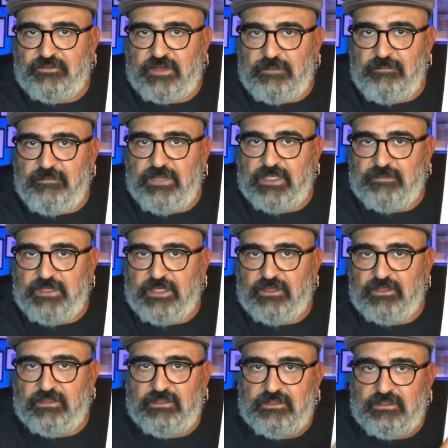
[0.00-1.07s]
millimeter
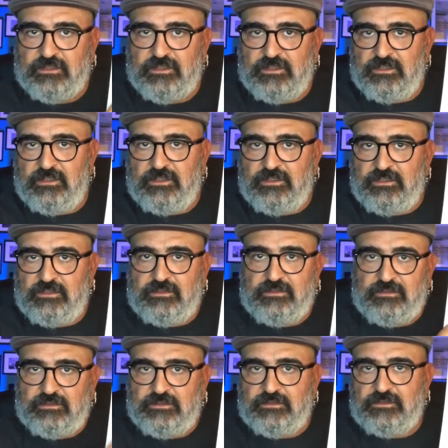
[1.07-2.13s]

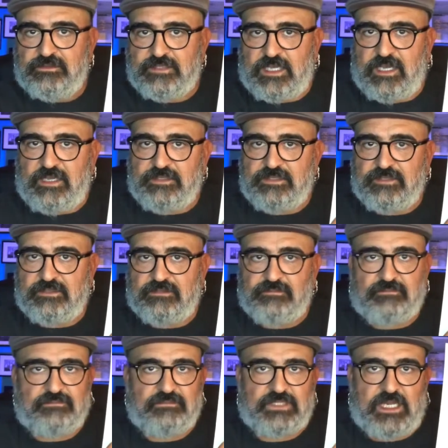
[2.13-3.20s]
size
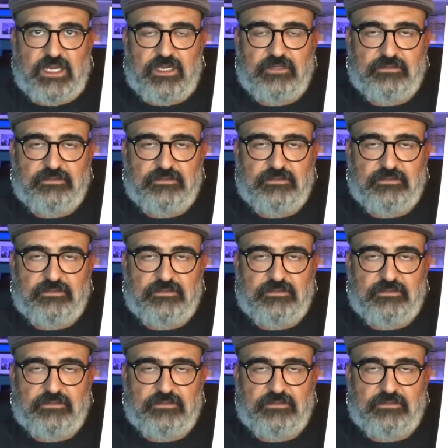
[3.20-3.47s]
tire.